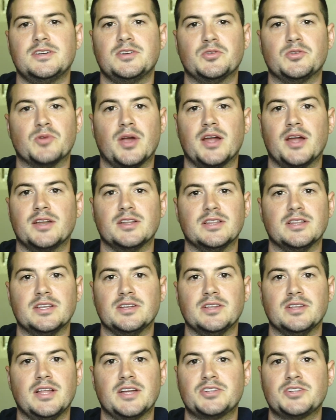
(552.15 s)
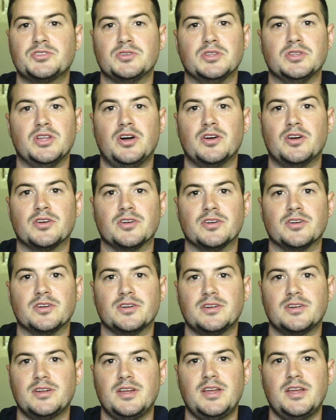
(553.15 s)
grind a little extra
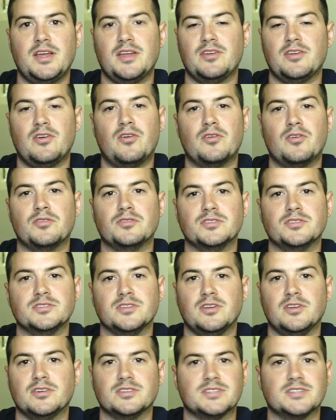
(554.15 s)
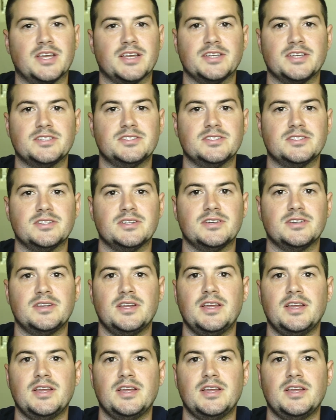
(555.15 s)
longer and harder as long as I get to